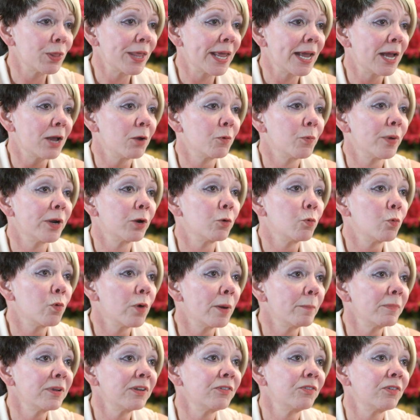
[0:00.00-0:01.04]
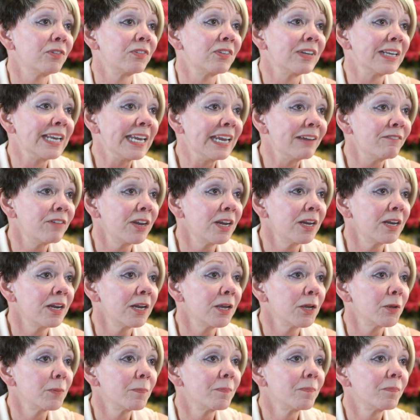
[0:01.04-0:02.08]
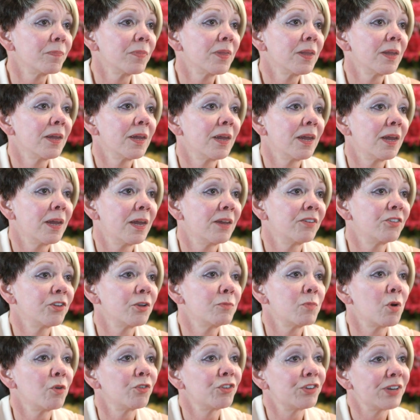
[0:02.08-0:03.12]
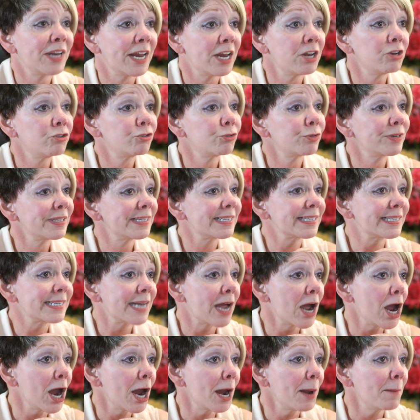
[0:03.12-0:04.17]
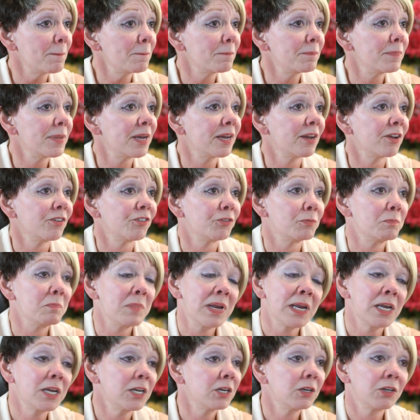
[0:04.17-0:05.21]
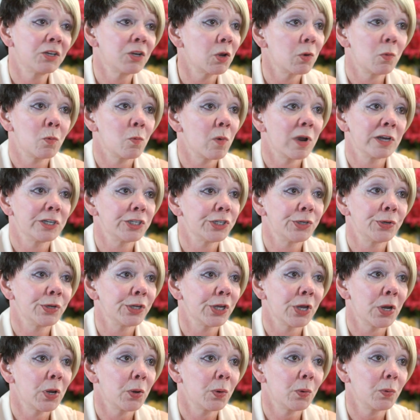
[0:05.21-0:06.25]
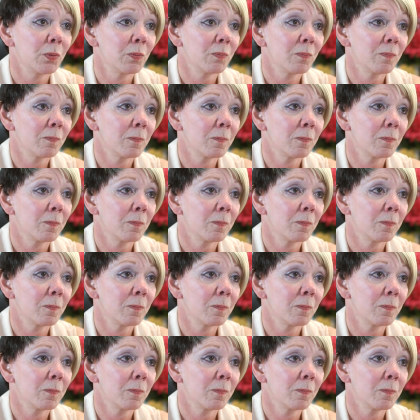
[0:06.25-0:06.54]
that when a woman's leaving is the most dangerous time because men don't want you to go.